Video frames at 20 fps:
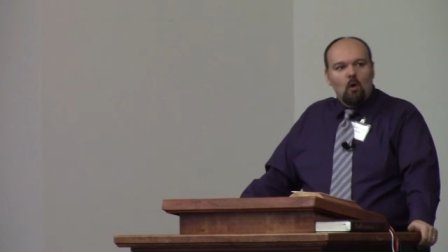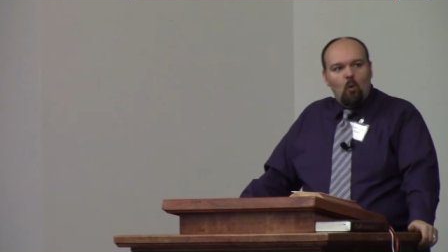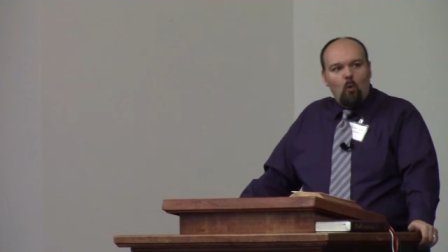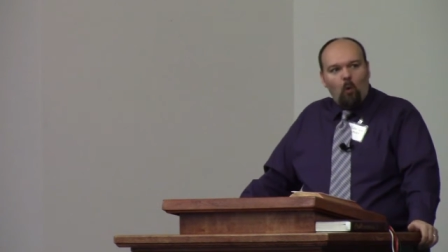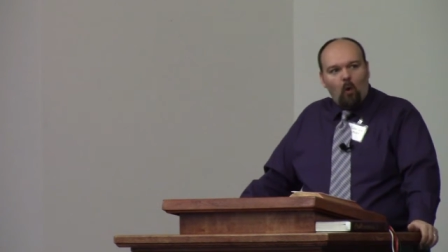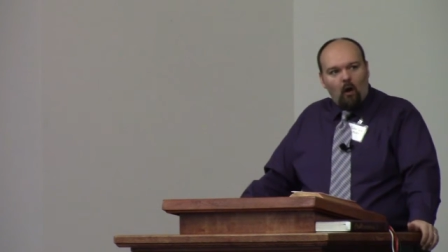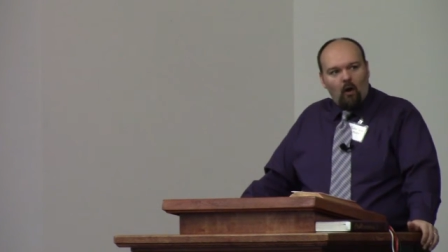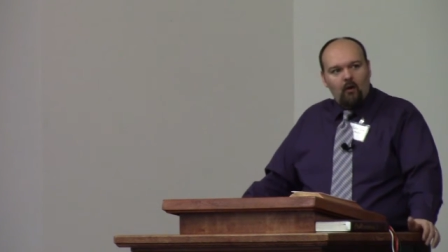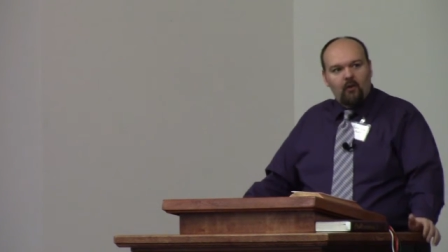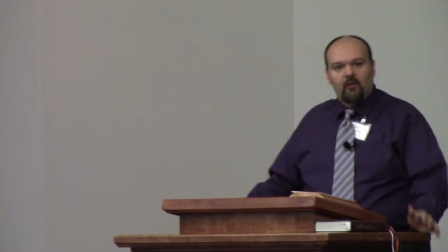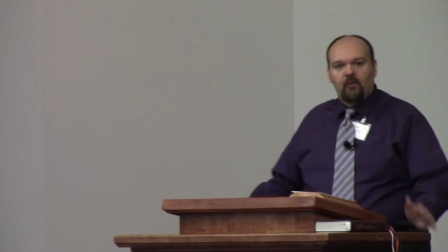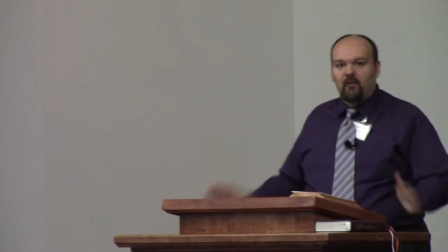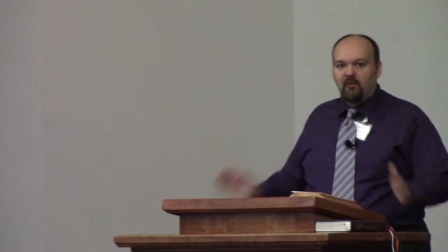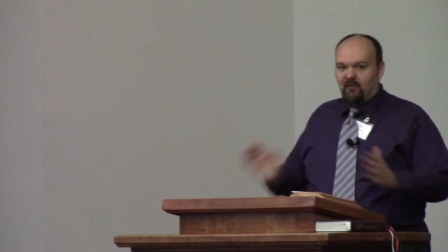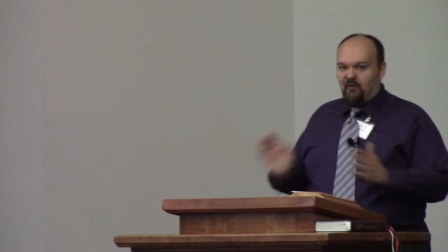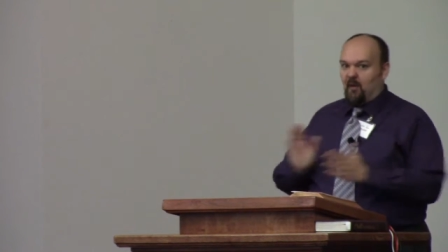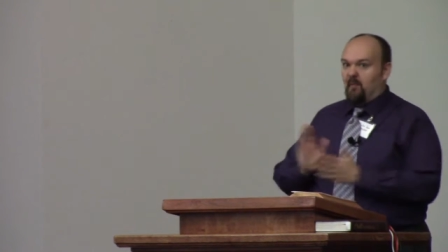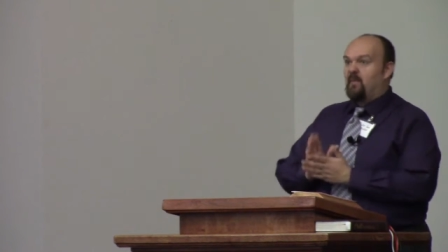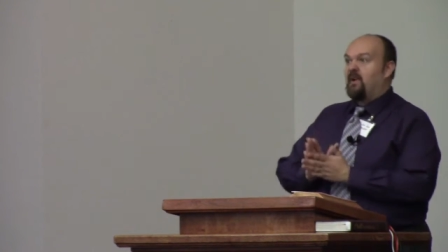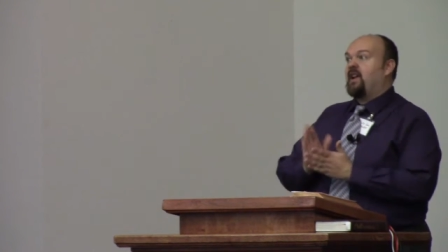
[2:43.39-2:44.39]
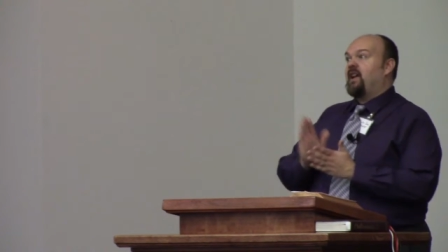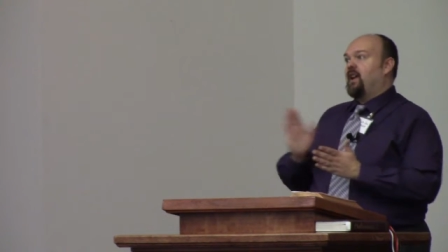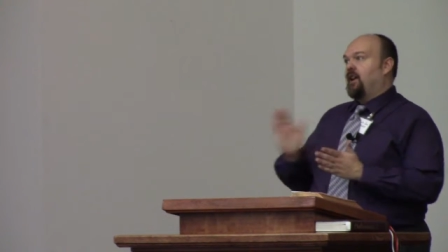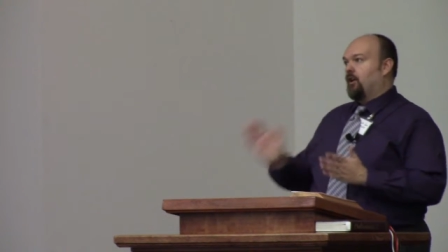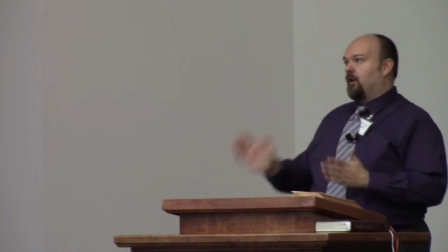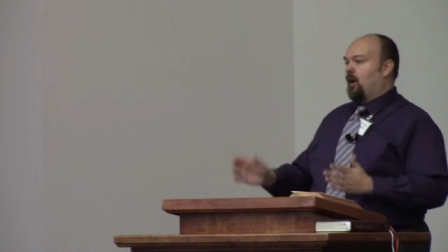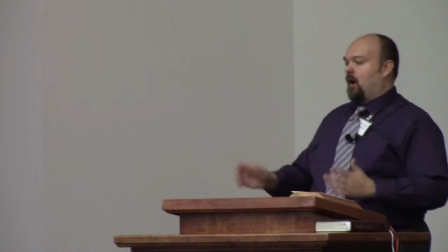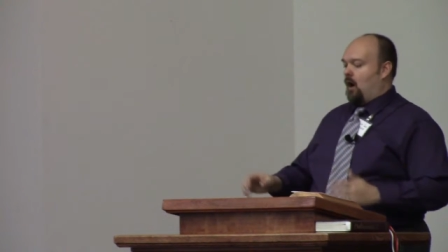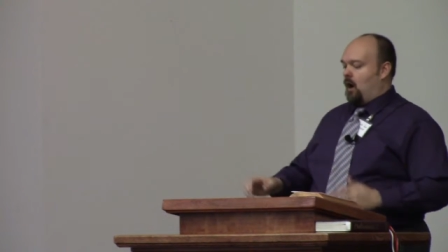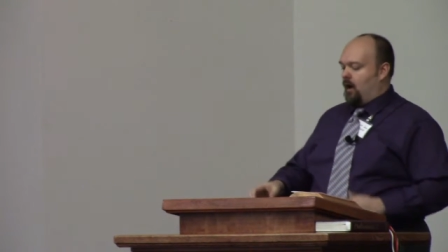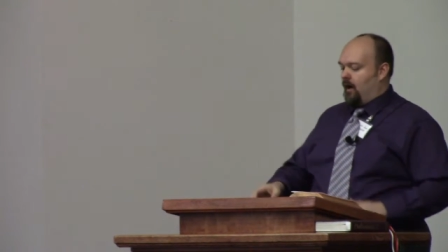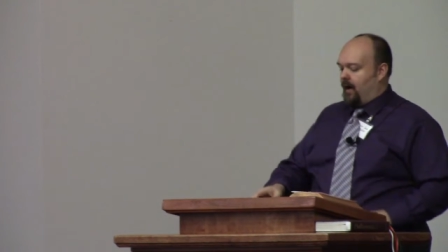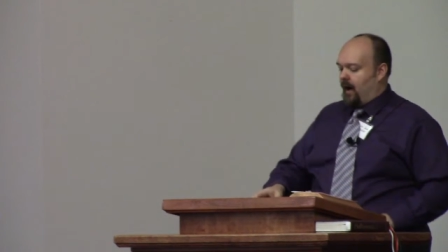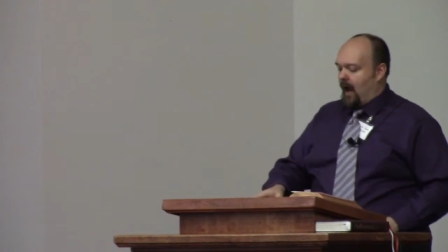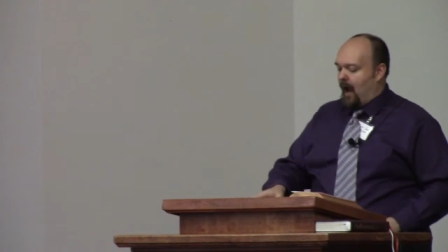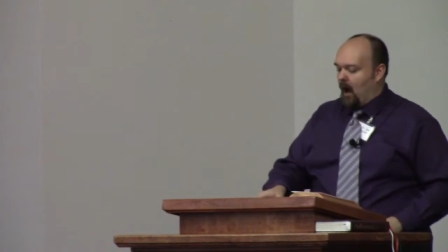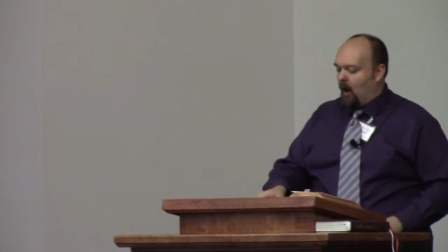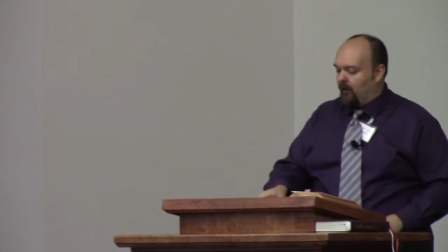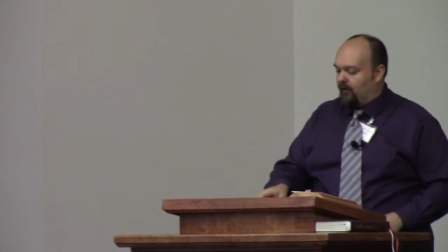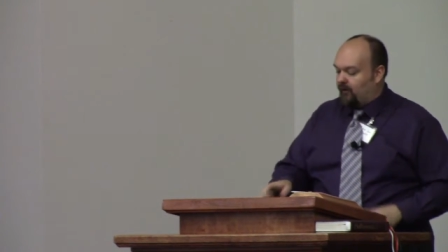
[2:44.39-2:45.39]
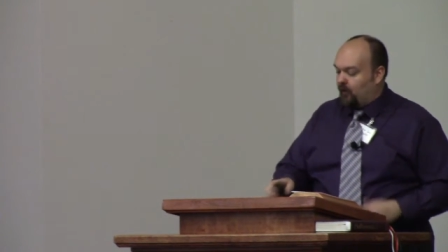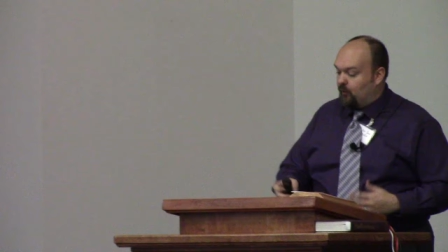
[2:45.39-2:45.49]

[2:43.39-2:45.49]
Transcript: works from here on out.